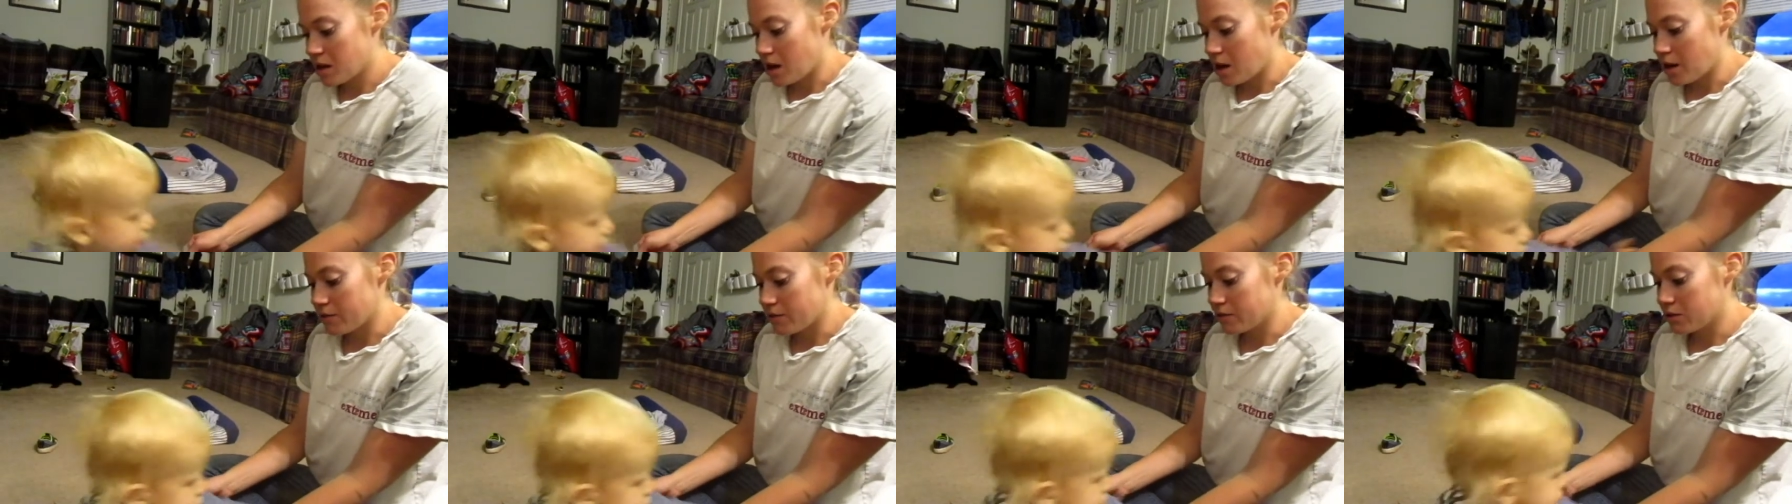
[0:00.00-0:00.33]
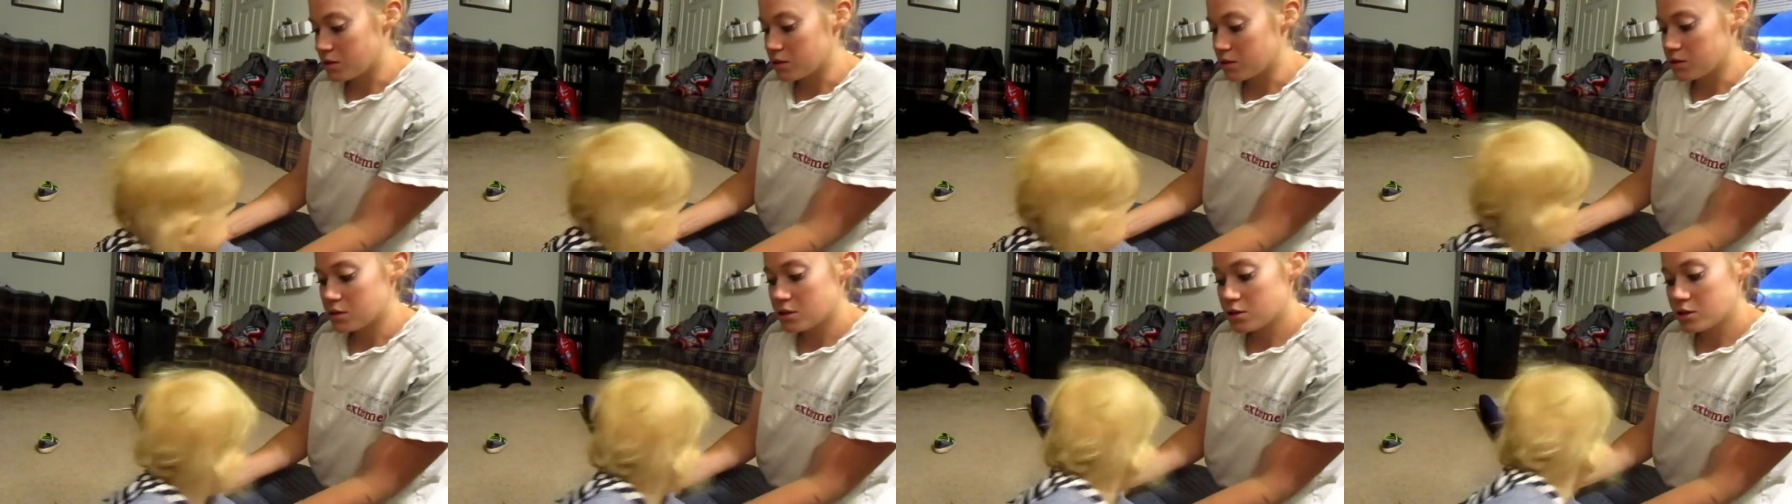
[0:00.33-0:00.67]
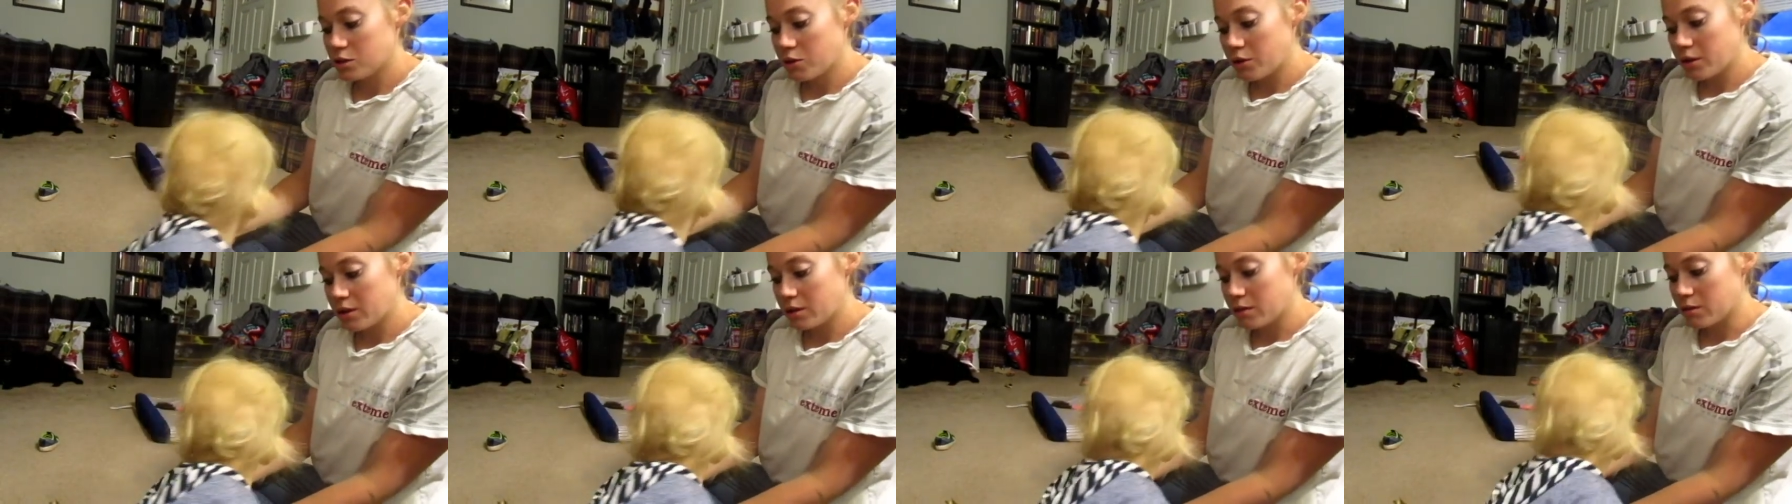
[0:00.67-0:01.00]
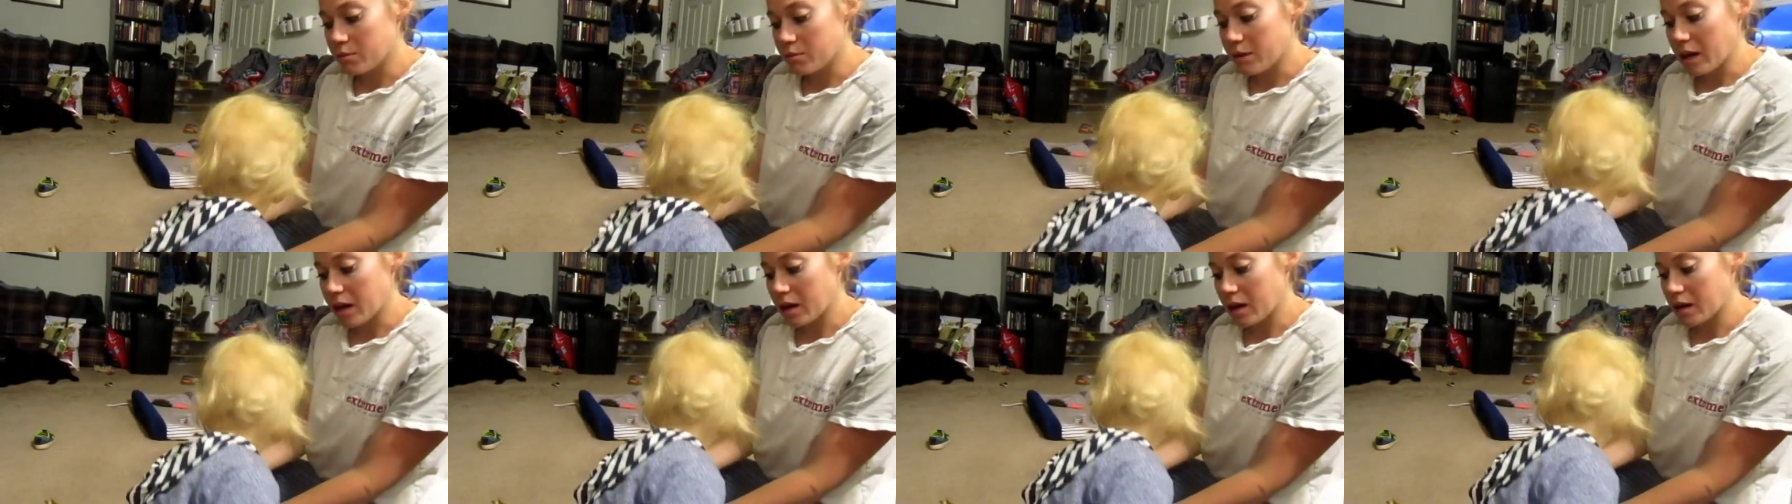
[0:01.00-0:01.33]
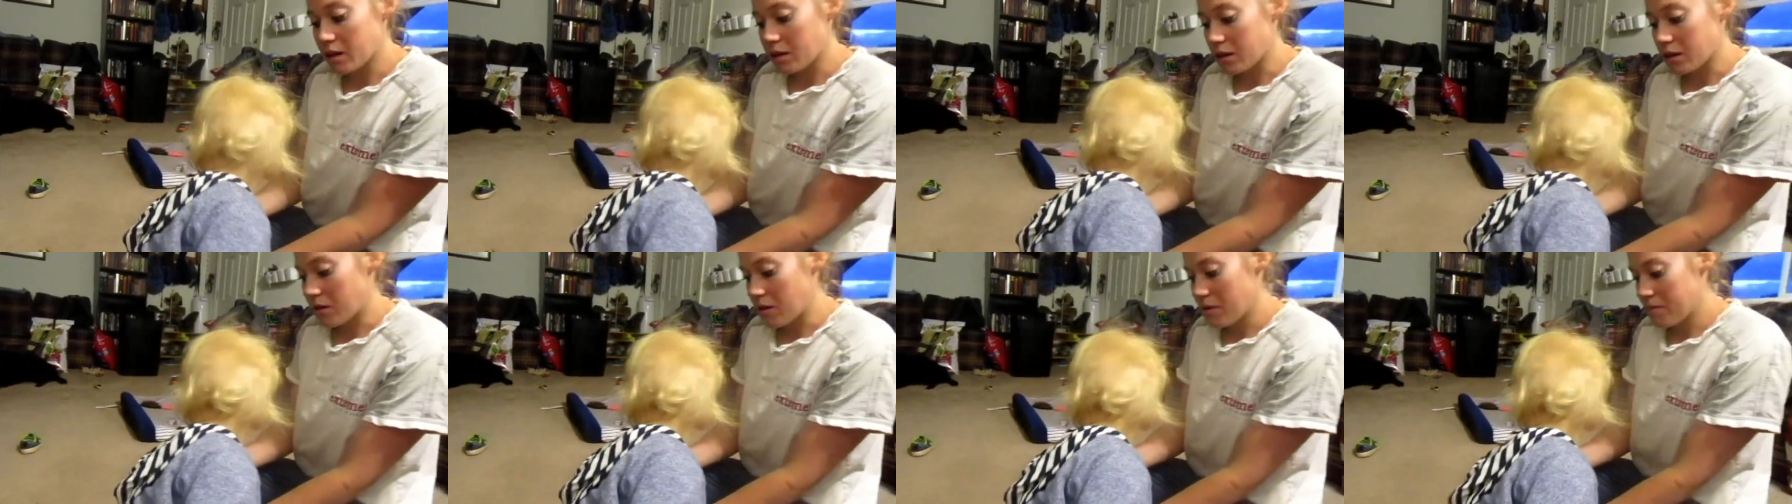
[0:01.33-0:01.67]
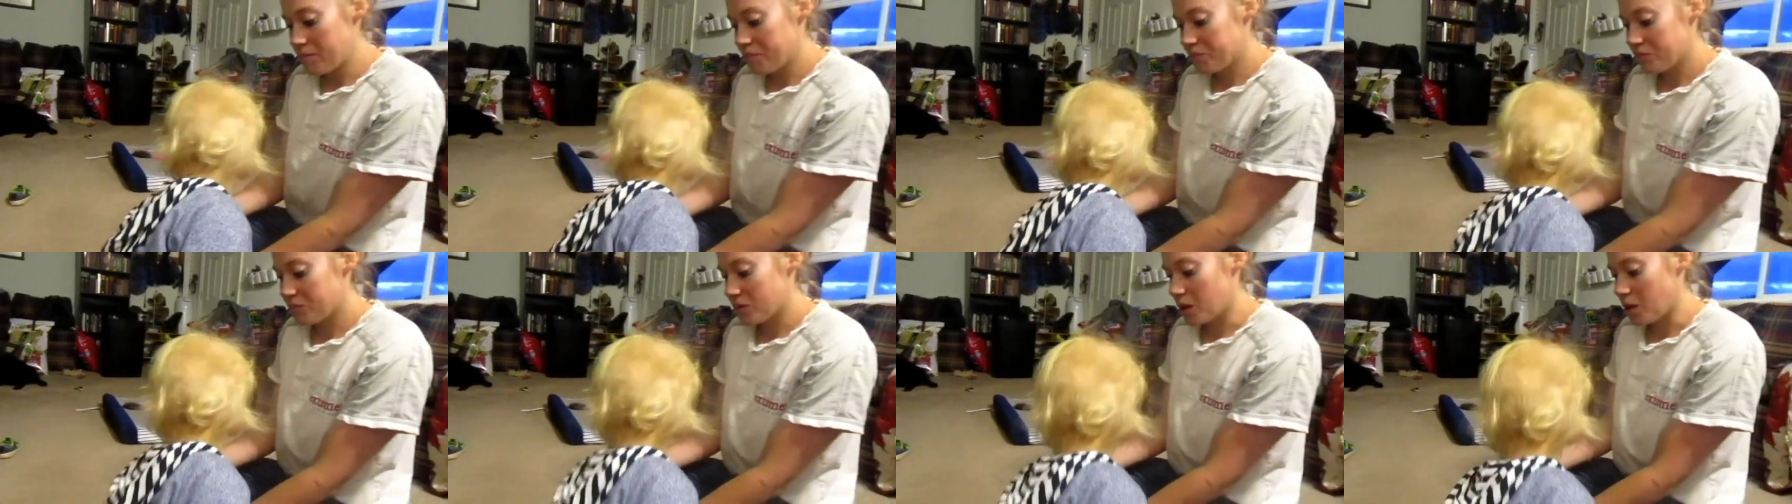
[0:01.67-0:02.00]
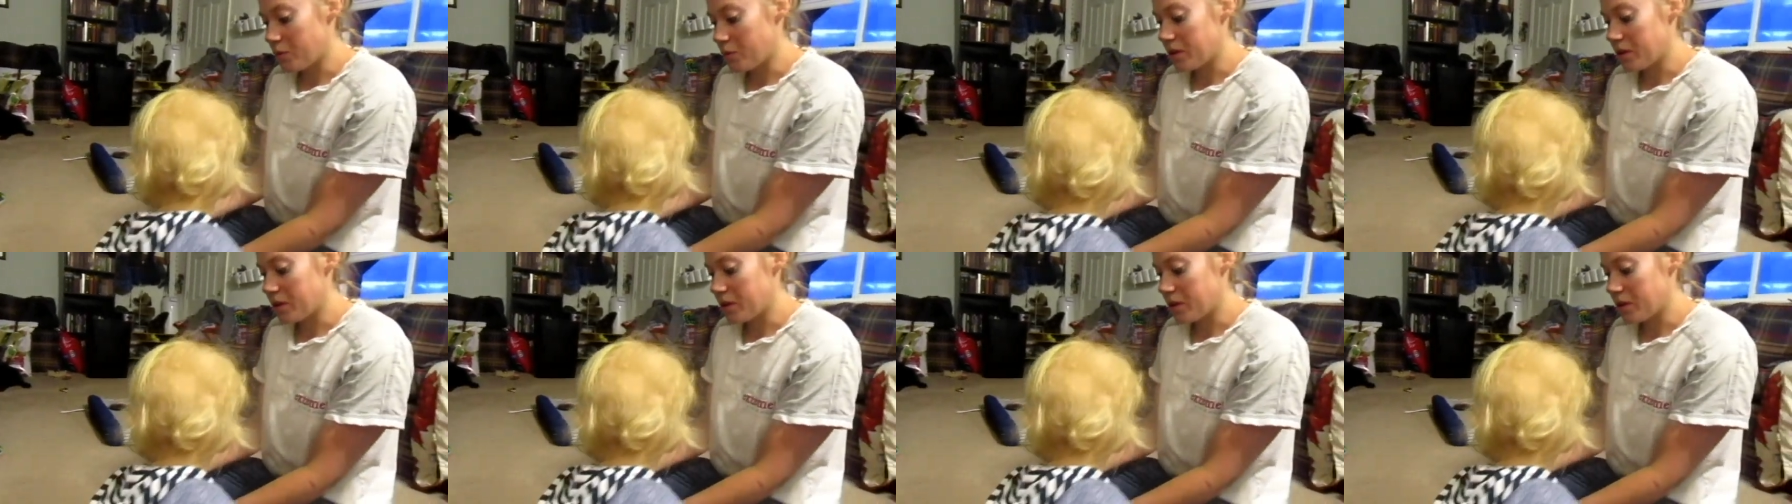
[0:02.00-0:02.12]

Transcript: have good soil back there and